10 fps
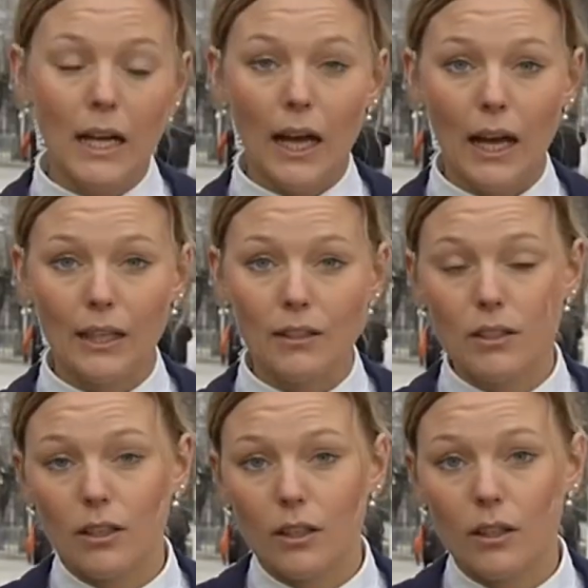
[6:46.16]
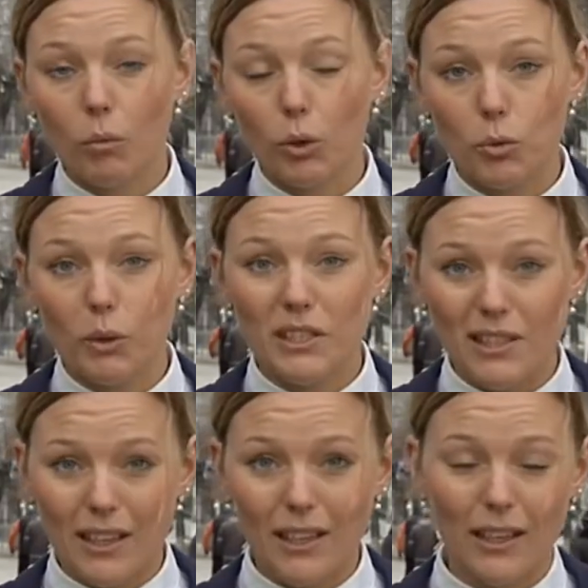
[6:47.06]
and what we
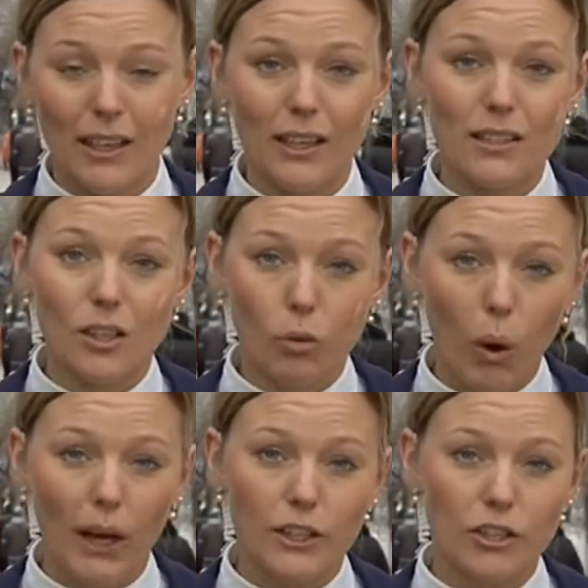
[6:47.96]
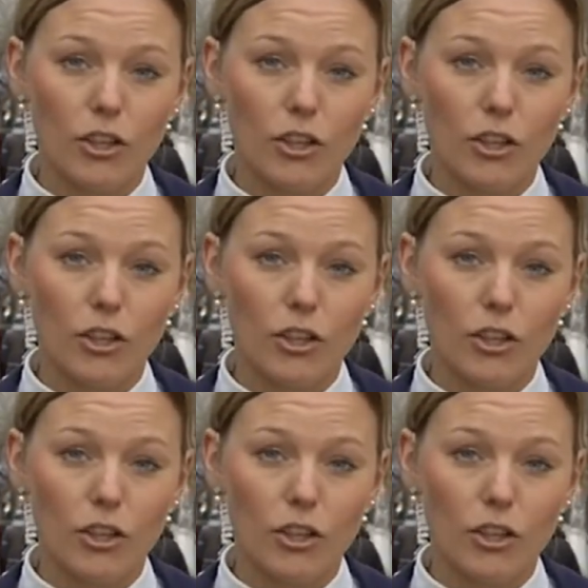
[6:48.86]
see here is quite